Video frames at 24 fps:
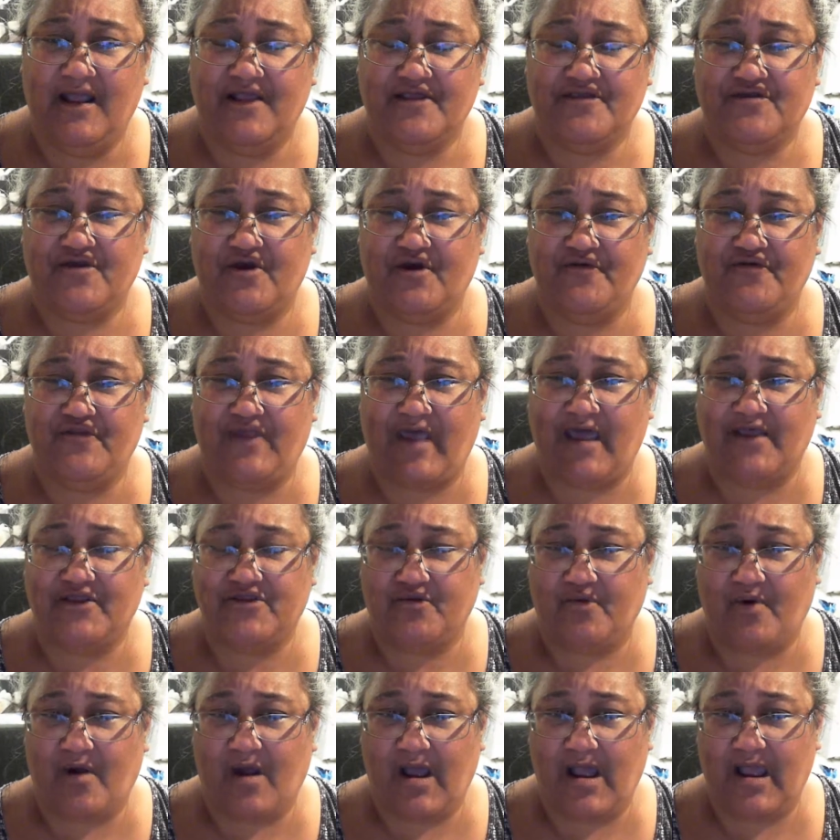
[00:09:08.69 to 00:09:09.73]
So that's
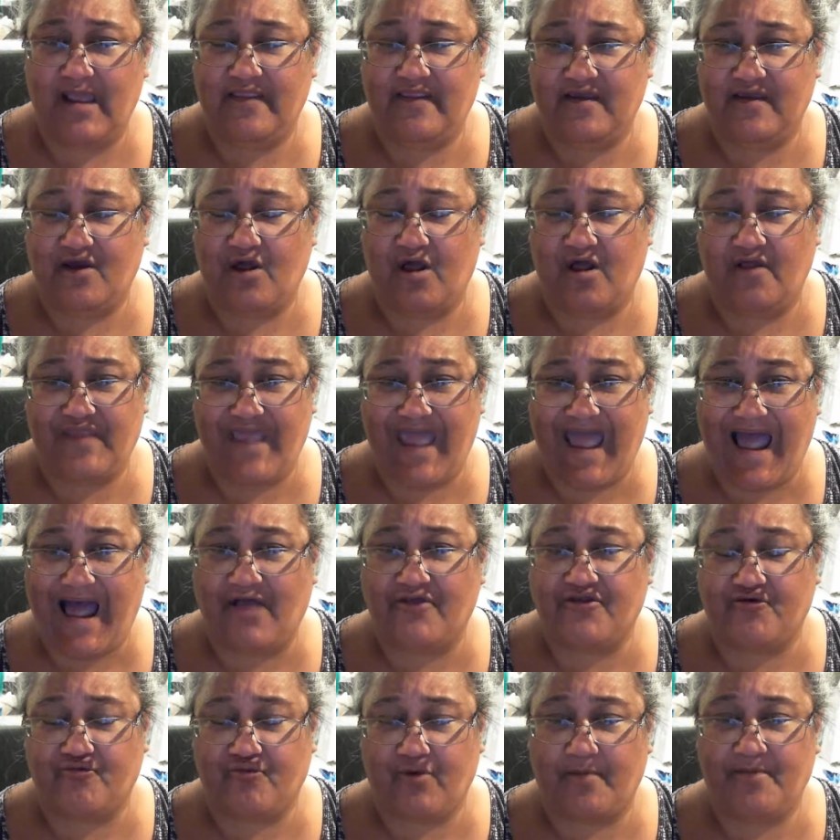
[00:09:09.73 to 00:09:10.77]
why they call it the
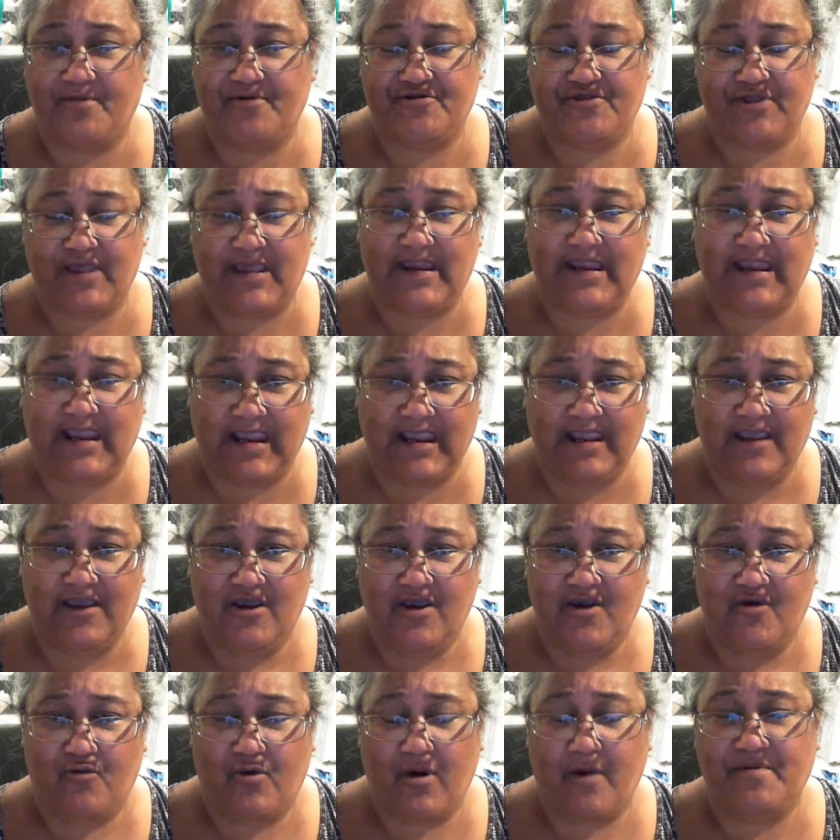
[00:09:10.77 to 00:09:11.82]
House of
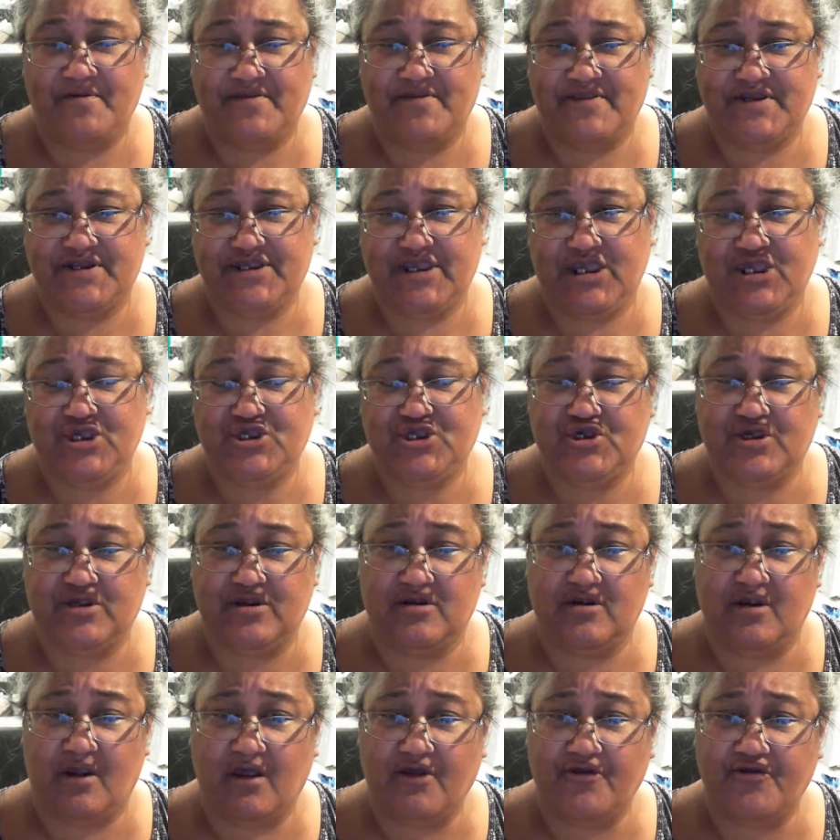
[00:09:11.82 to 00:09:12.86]
Representation.
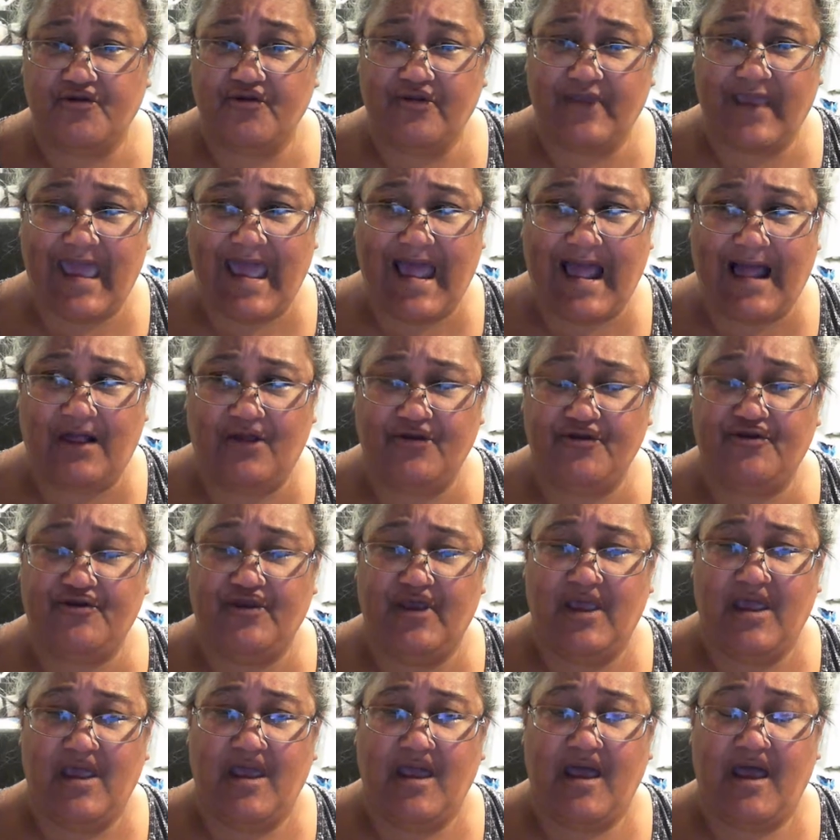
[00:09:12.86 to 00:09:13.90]
Also, the House
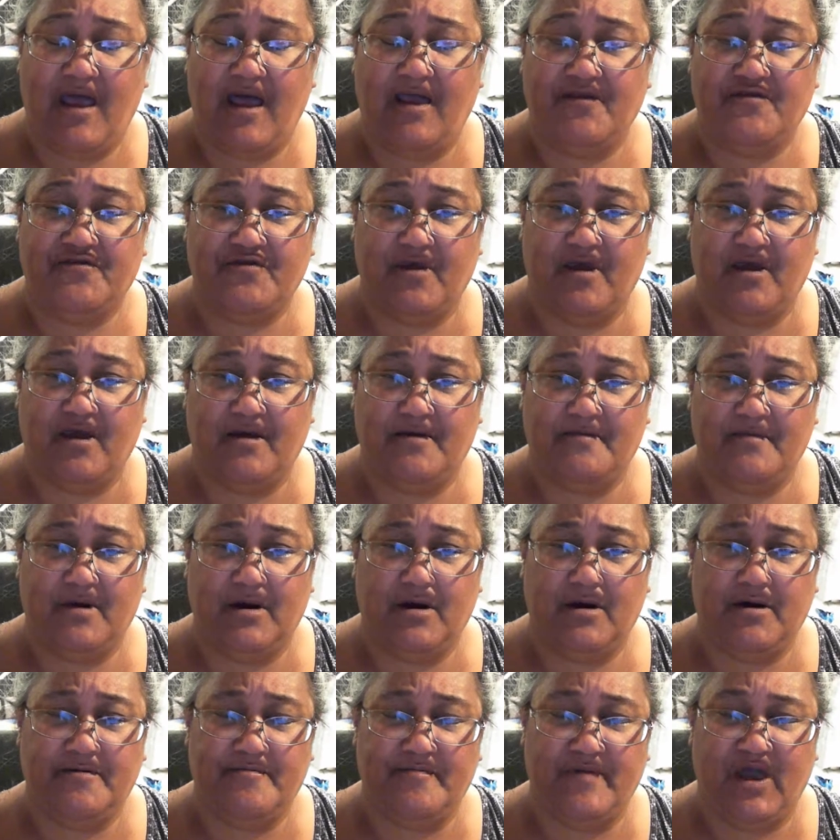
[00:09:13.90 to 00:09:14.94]
has
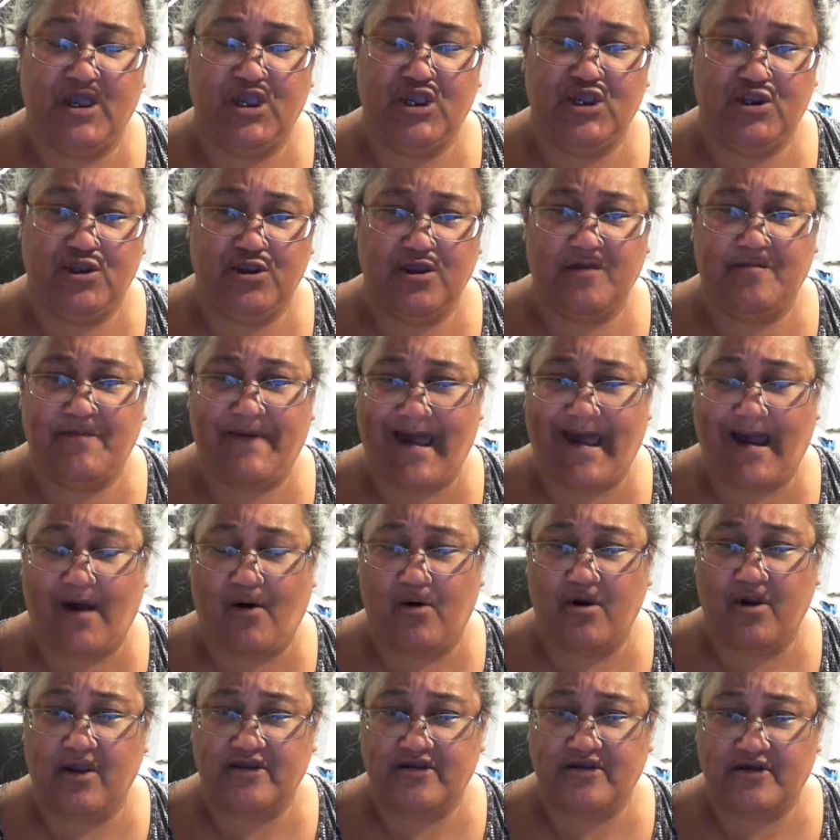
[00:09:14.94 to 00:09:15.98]
a unique
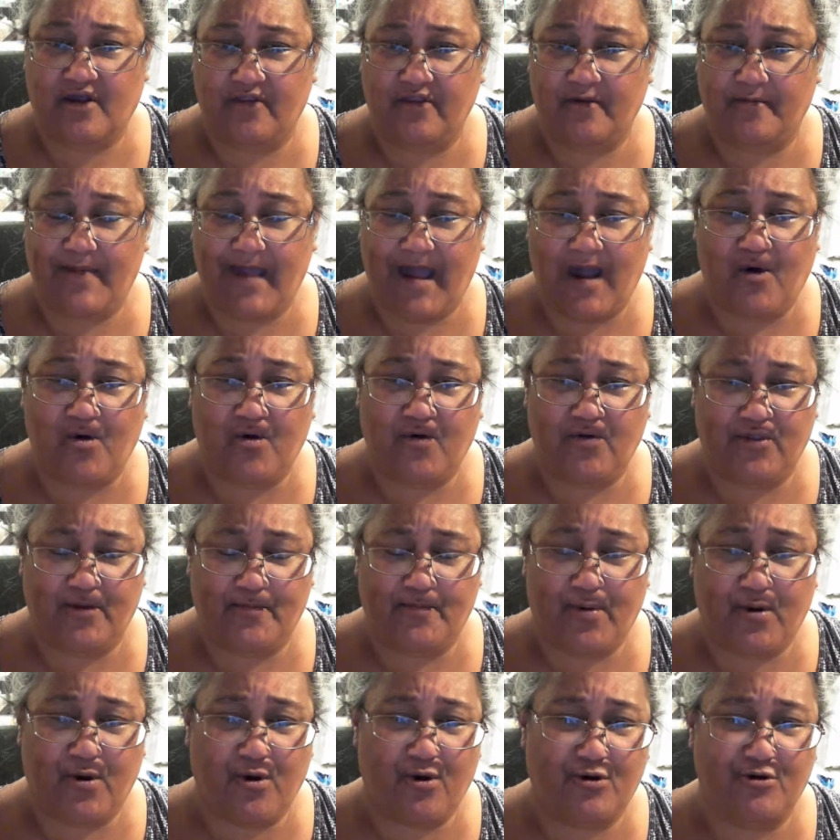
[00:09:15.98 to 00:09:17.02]
power. It's called the power of the
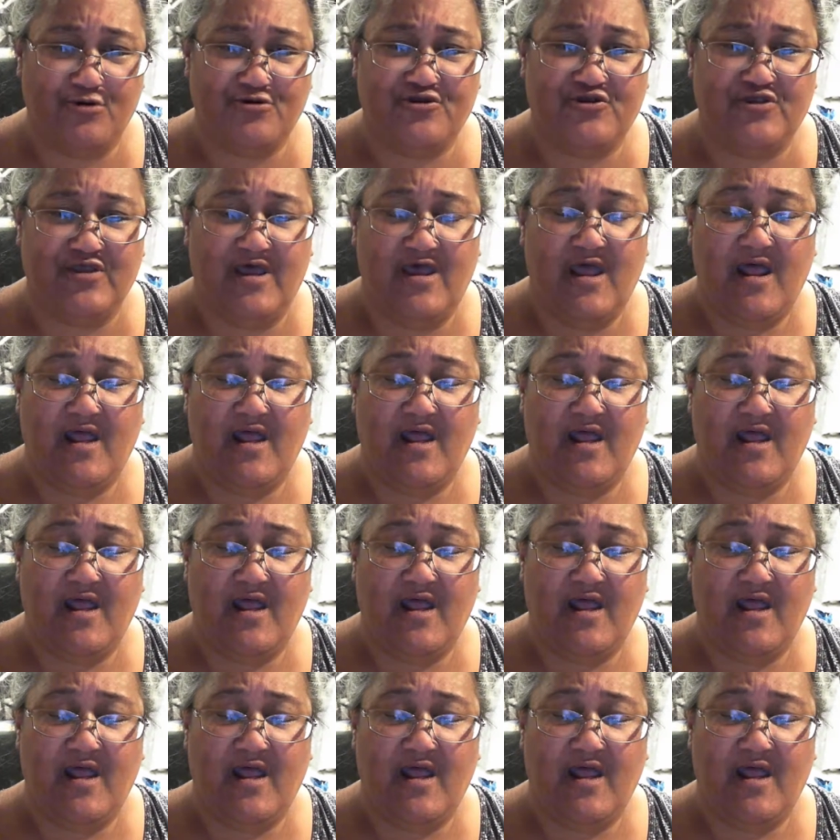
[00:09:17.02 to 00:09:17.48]
purse.